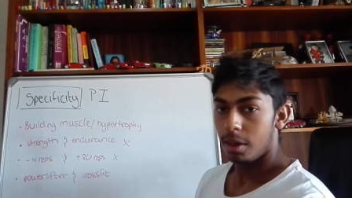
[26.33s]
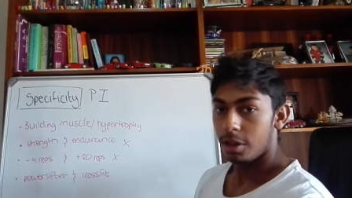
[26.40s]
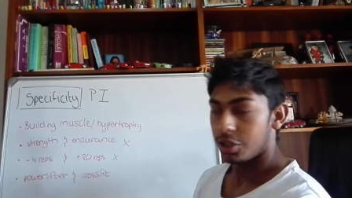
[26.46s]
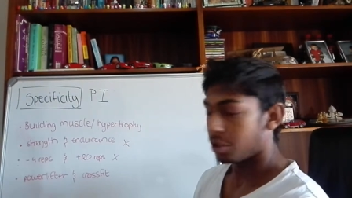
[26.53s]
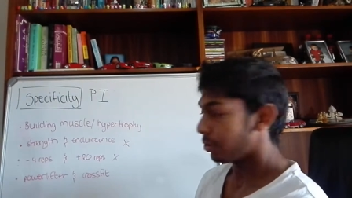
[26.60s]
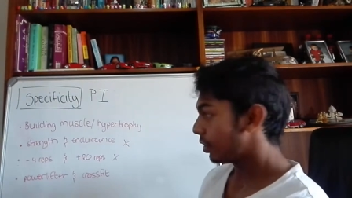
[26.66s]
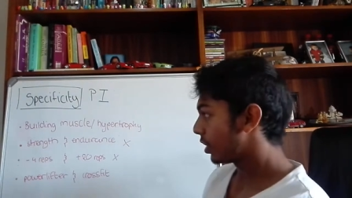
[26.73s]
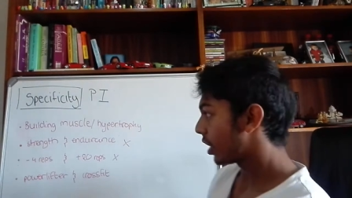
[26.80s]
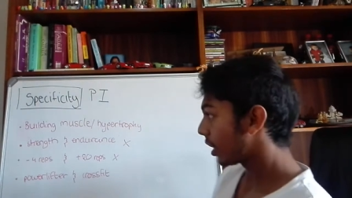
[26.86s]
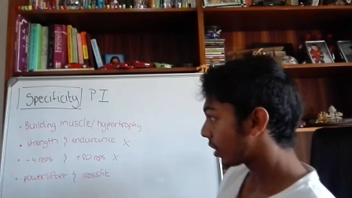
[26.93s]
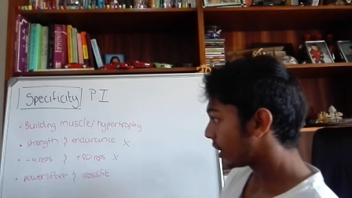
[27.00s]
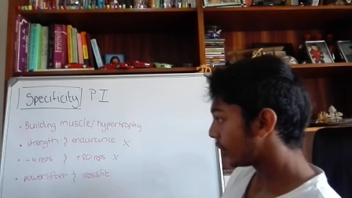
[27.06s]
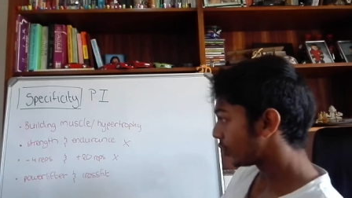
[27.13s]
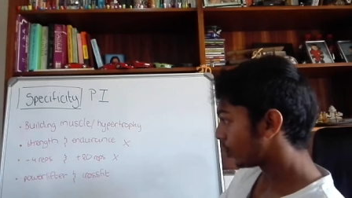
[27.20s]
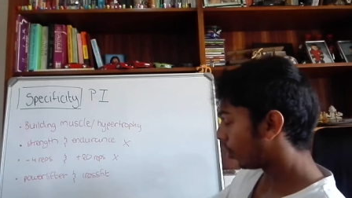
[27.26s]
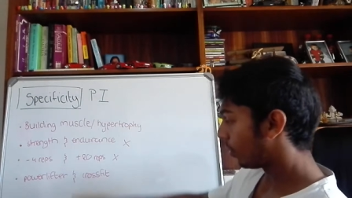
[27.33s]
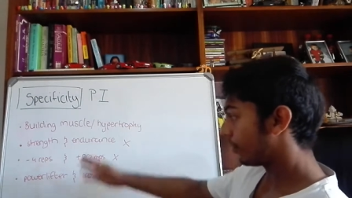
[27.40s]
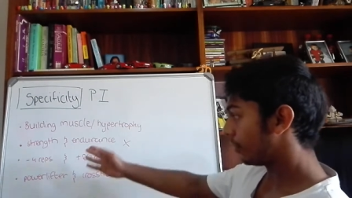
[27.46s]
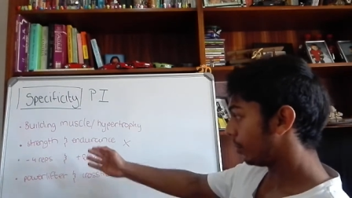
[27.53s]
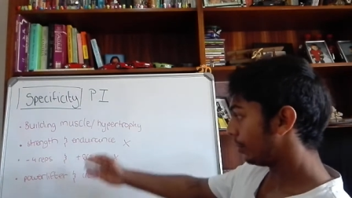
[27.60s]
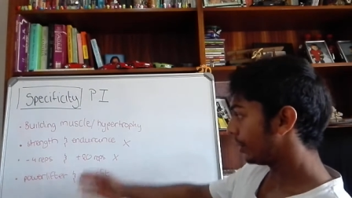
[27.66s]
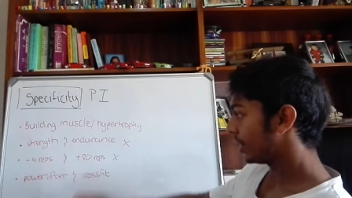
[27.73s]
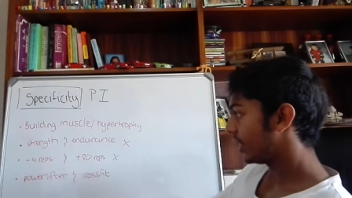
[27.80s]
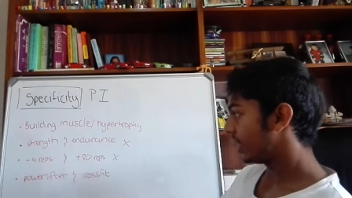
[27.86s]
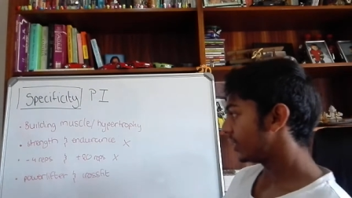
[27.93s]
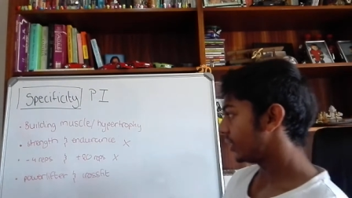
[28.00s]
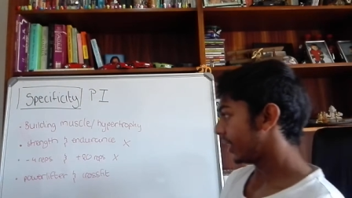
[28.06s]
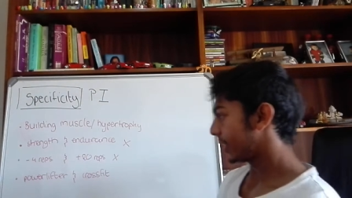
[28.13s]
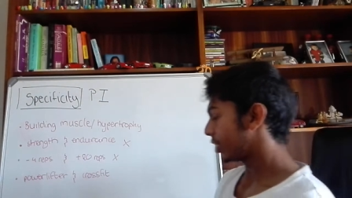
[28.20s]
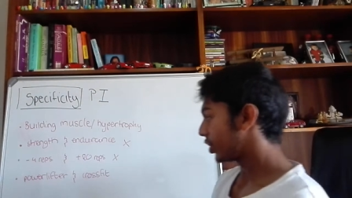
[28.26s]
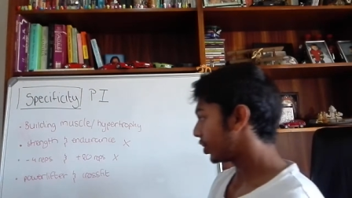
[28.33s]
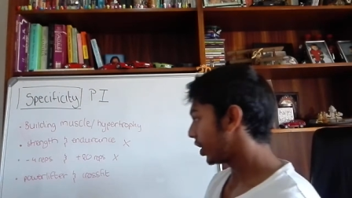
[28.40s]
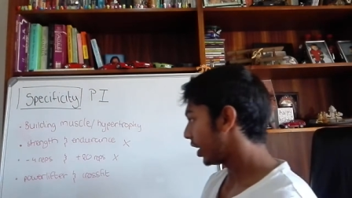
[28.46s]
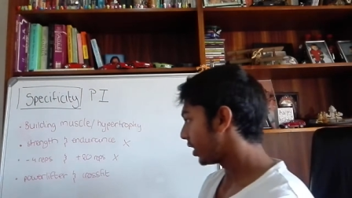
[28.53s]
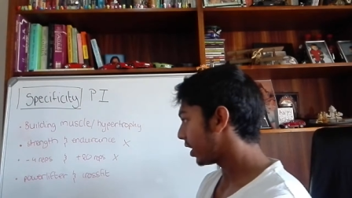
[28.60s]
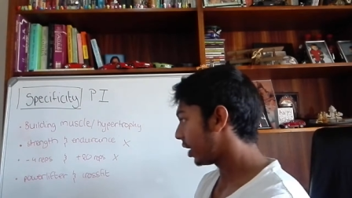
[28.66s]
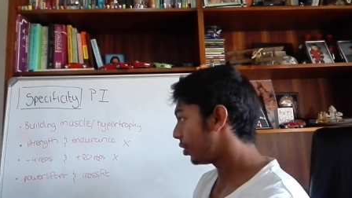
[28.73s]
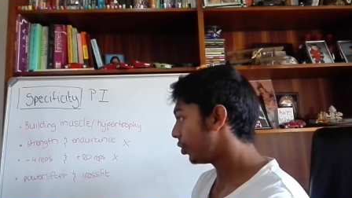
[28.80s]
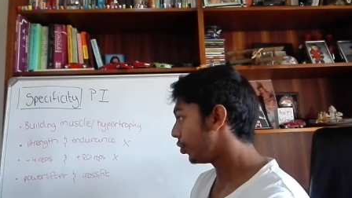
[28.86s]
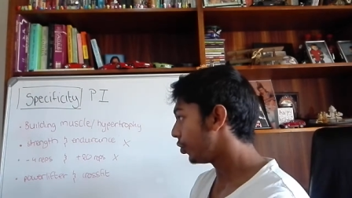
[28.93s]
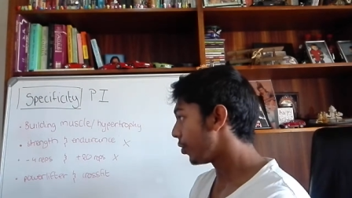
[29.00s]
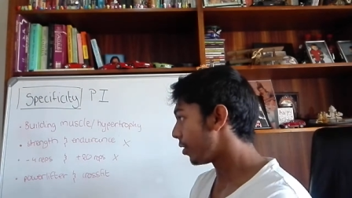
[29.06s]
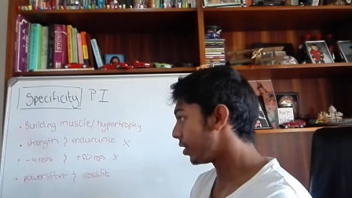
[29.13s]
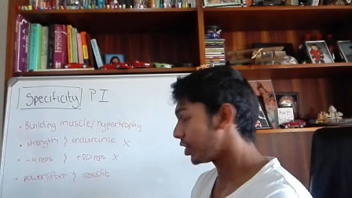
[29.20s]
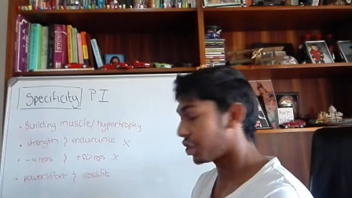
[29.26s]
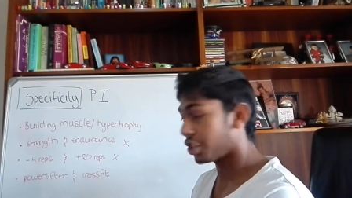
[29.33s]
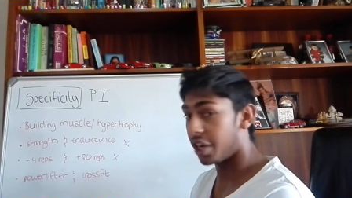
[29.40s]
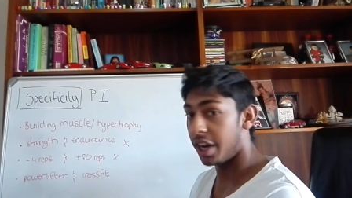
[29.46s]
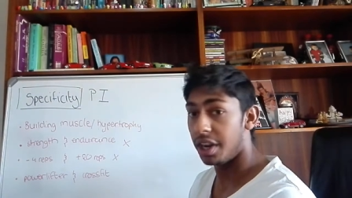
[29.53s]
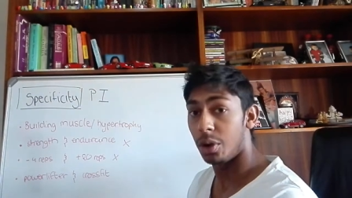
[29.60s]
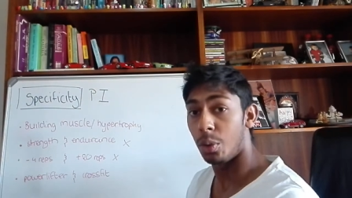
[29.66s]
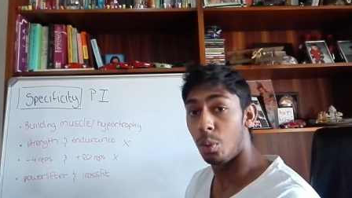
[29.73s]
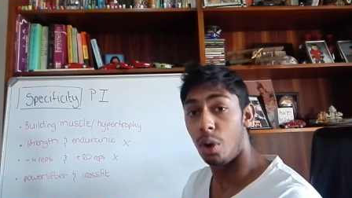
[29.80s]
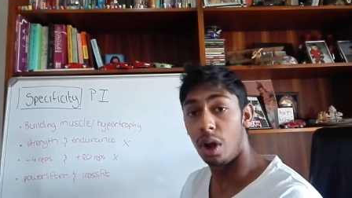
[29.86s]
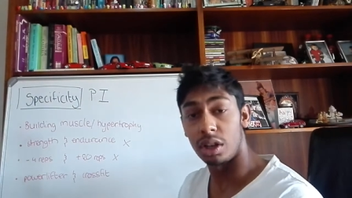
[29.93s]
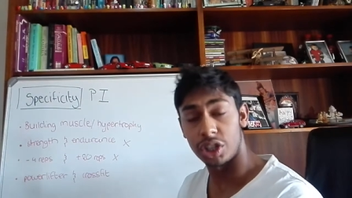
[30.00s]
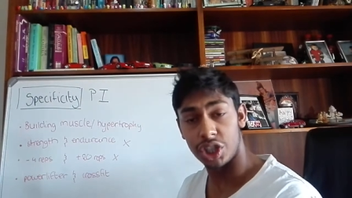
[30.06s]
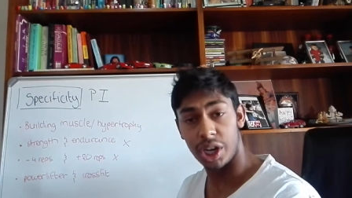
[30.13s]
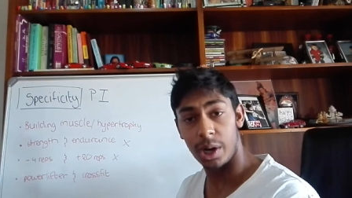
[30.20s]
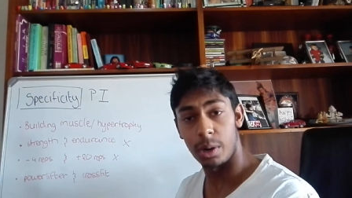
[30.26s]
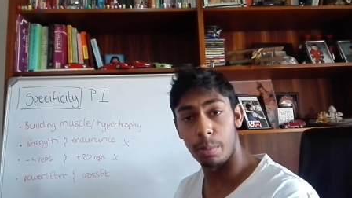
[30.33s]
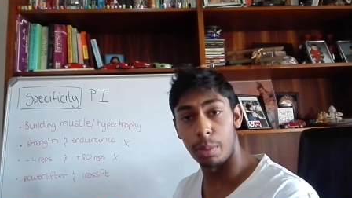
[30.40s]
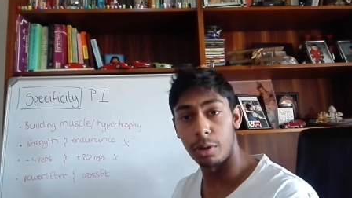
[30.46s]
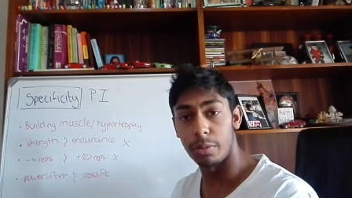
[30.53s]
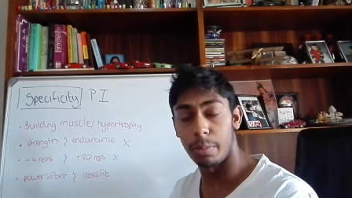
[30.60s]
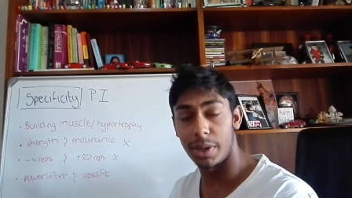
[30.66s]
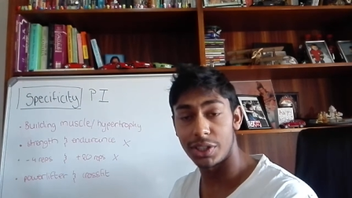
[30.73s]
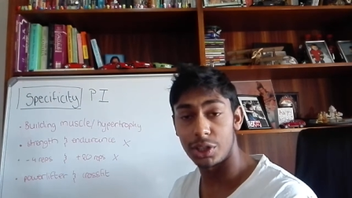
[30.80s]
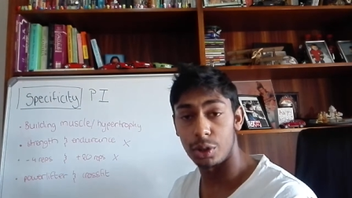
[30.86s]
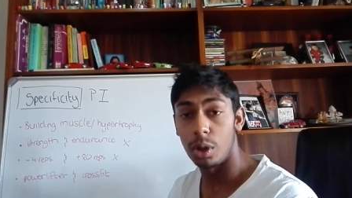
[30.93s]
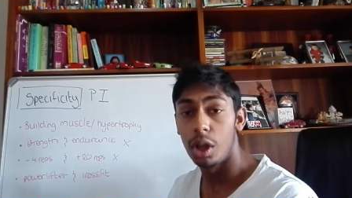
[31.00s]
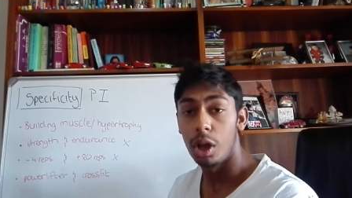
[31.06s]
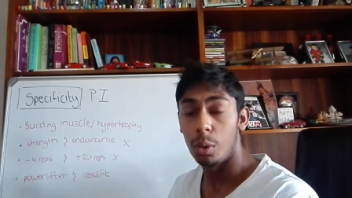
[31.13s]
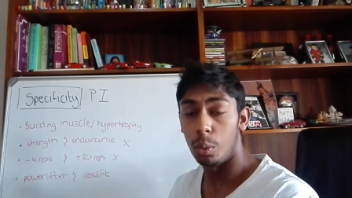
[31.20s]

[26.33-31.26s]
So to kick things off, doing things like strength and endurance training while trying to build muscle